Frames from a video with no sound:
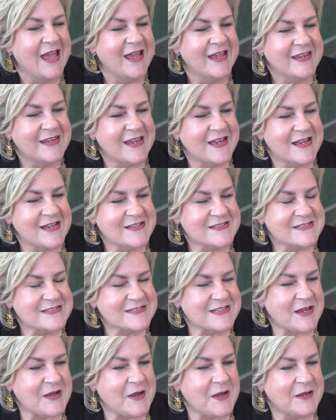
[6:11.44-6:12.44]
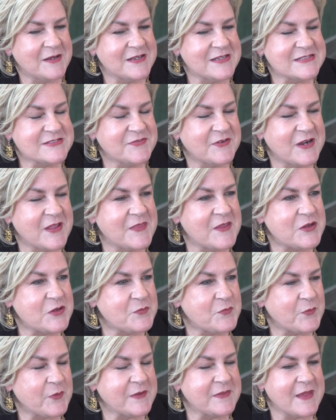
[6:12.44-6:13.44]
Yes, uh, it's funny that you
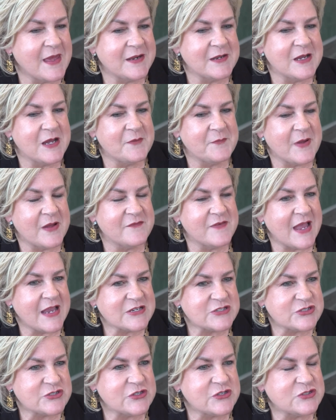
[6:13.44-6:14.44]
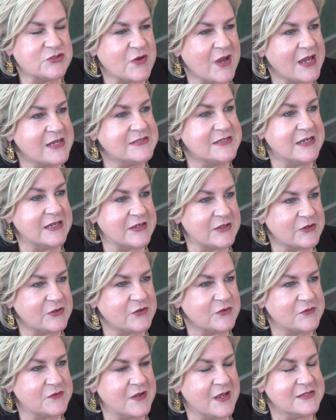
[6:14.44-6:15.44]
bring that up. I've actually tried to
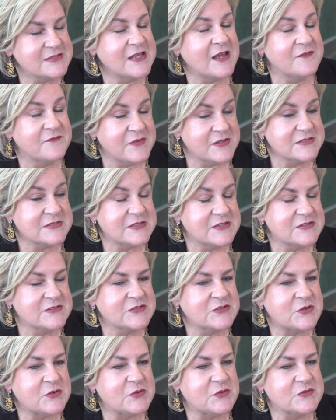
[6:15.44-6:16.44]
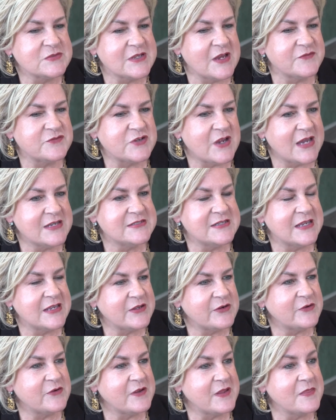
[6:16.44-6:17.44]
enter, as I've visited schools, I've tried to
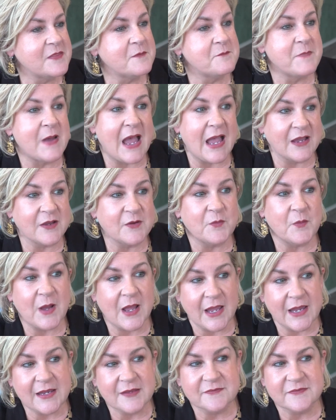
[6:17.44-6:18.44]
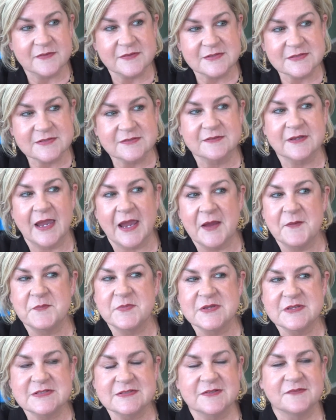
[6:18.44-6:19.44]
enter in the back way of the
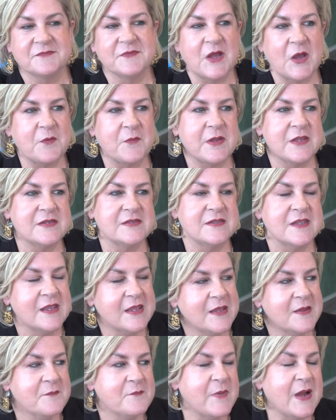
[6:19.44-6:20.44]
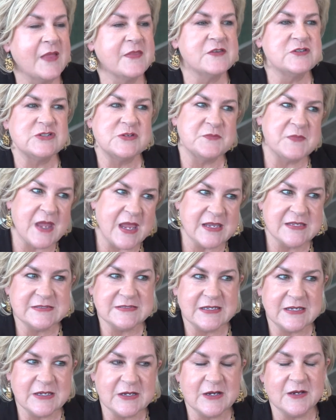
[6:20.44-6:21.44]
campus, of go in by the
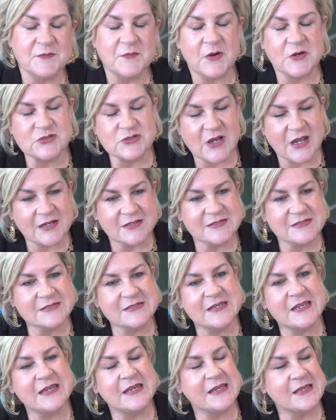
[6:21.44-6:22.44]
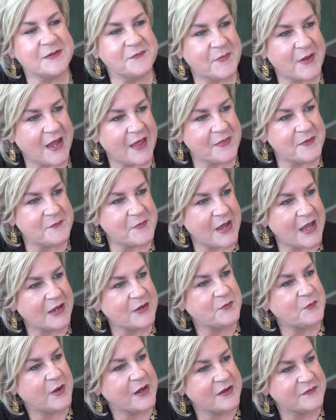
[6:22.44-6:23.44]
gymnasium or try to sneak in by the
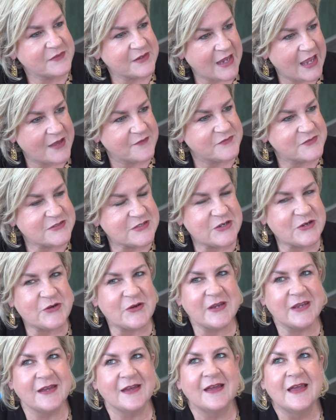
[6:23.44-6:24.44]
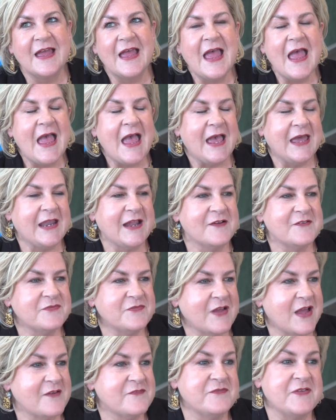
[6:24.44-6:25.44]
back way of the cafeteria. And I,
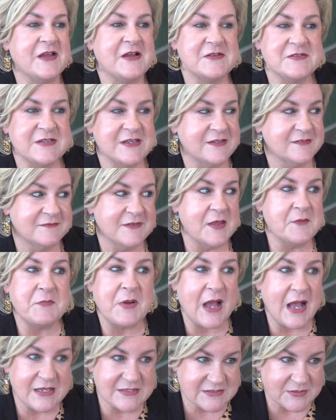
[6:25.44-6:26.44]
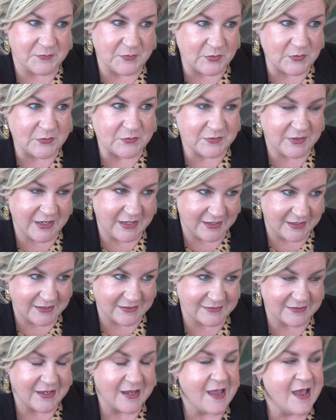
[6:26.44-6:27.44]
I found it impossible,
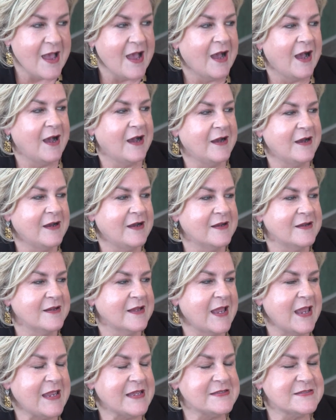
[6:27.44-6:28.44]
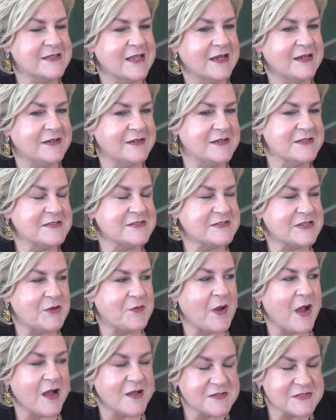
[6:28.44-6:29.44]
Ken. Uh, and uh, so
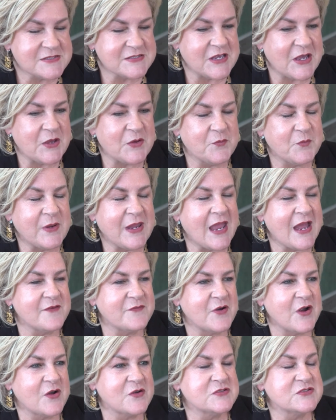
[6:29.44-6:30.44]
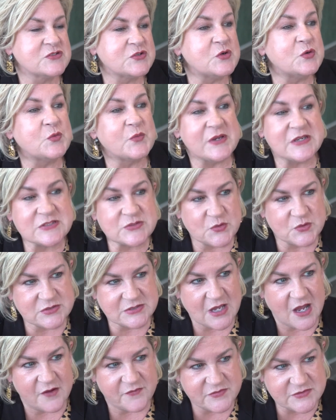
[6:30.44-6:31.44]
also we have our school resource
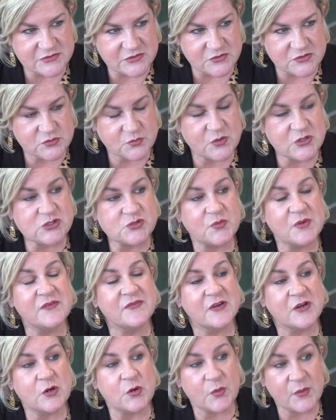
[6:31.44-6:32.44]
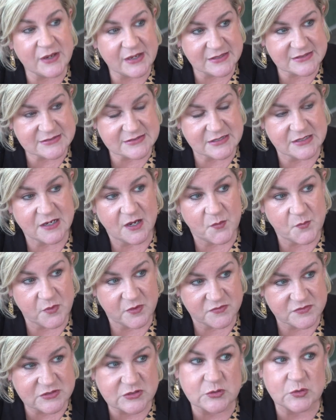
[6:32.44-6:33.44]
officers, which we've increased the number
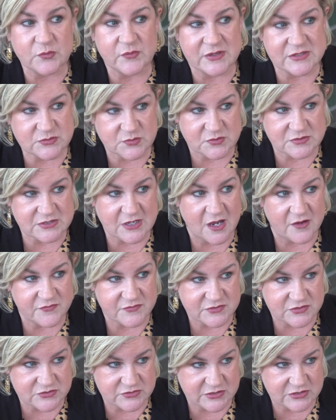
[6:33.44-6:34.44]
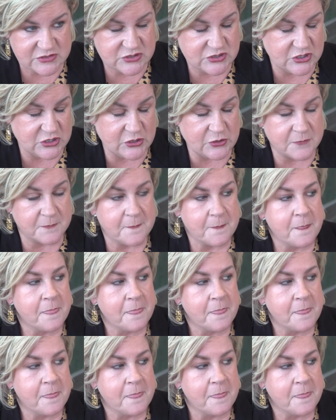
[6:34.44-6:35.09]
of school resource officers this year.